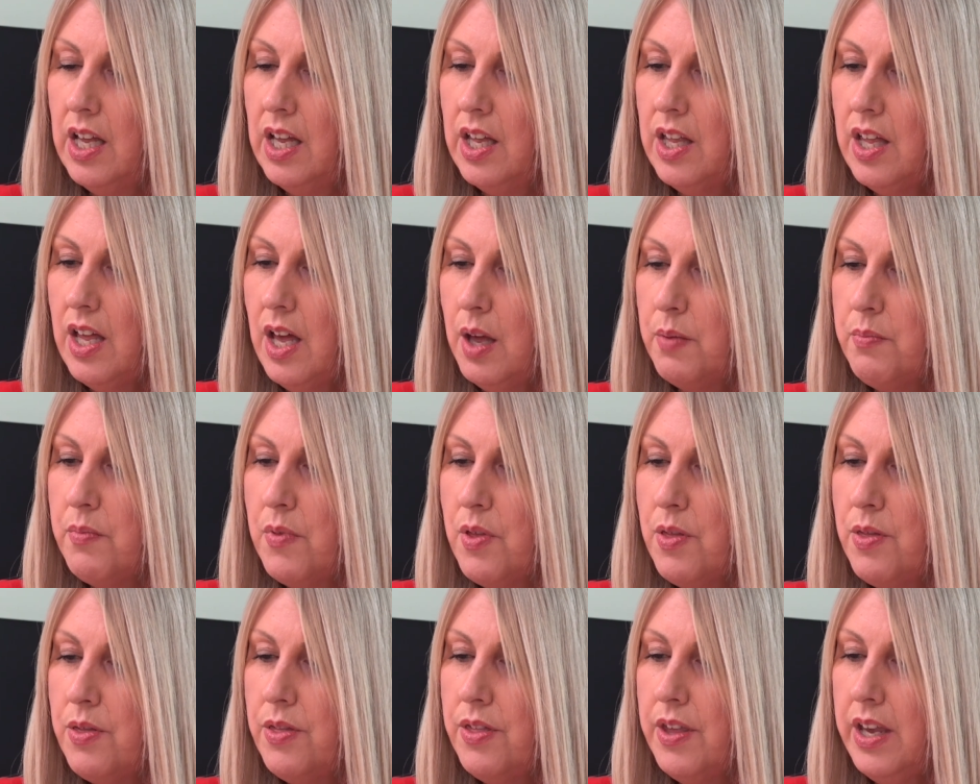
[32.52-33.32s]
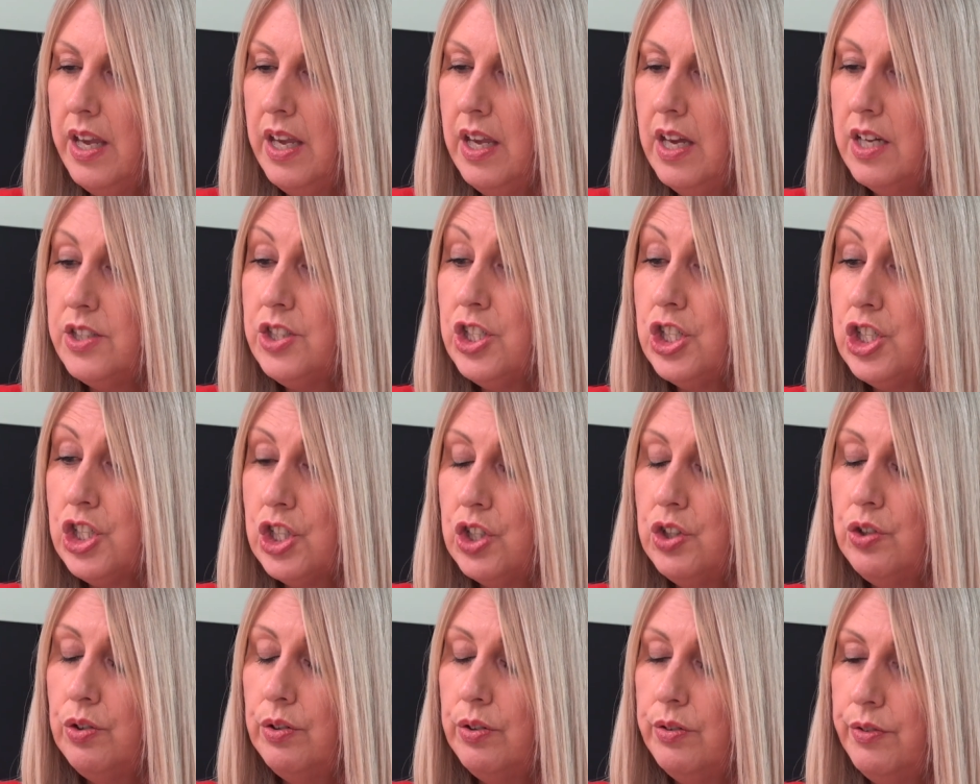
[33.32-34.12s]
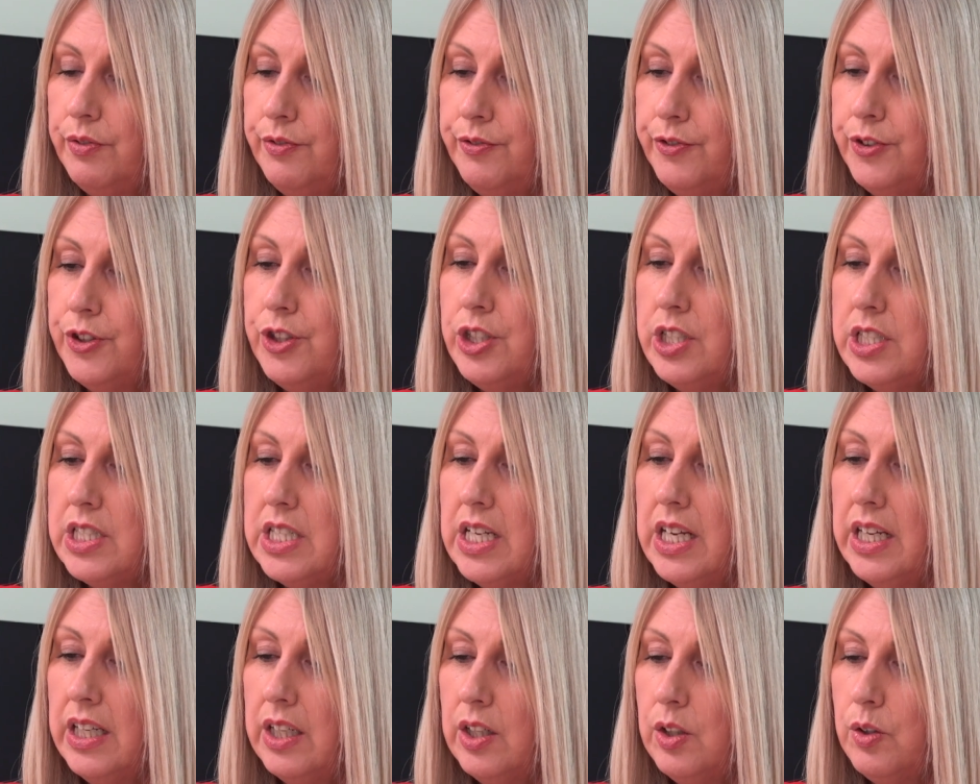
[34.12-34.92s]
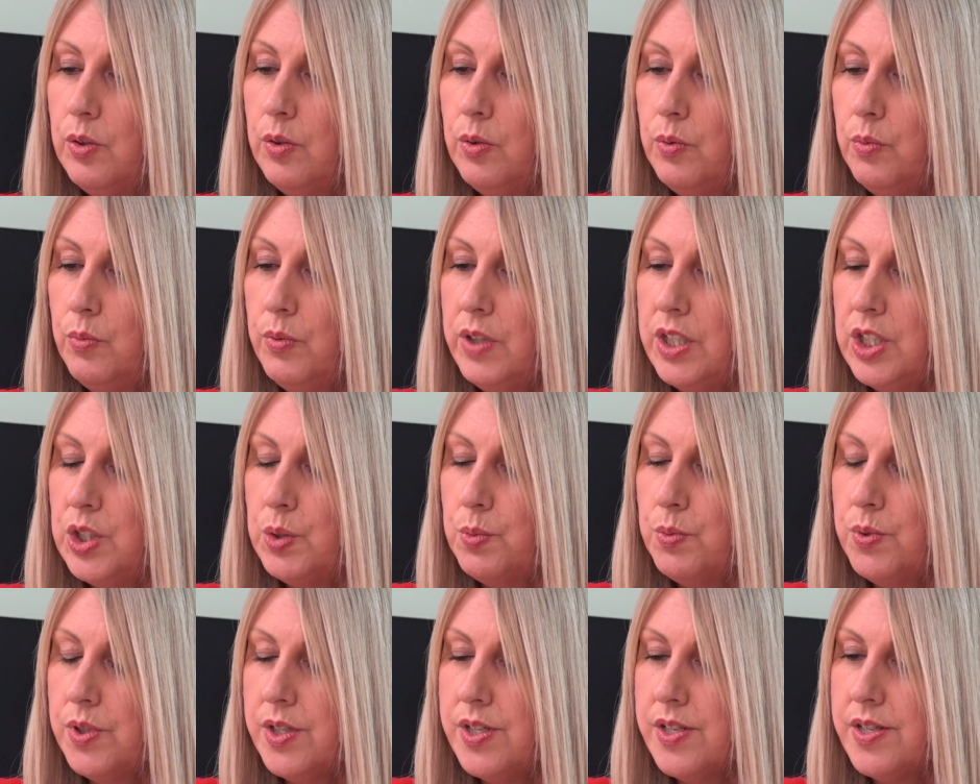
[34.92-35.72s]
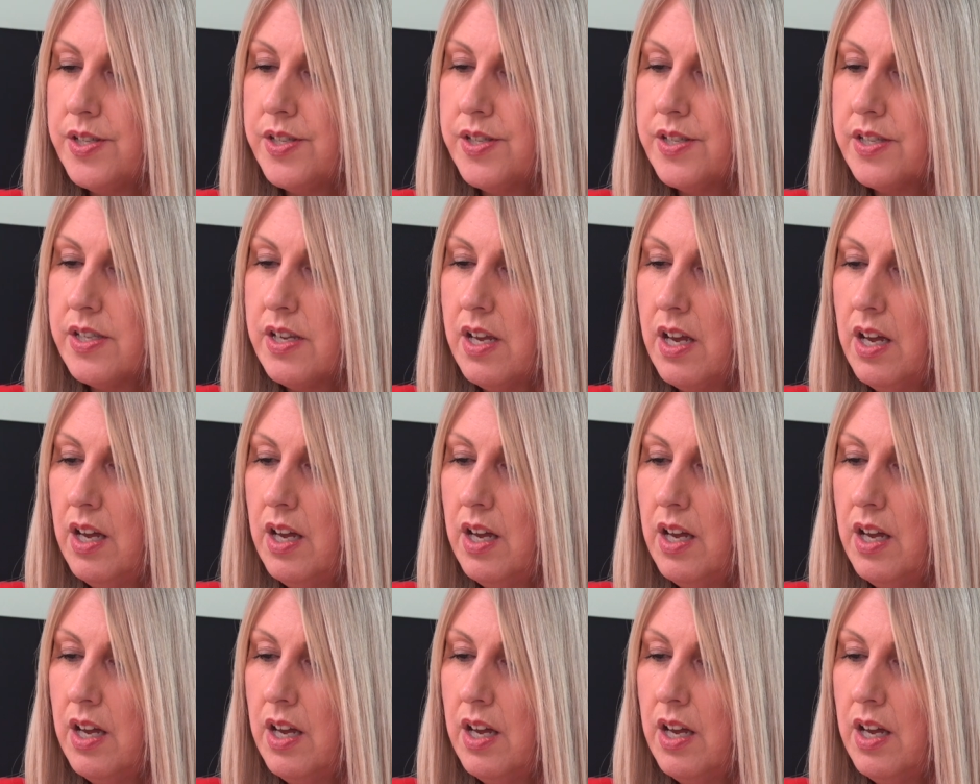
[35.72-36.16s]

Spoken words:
The additional funding which was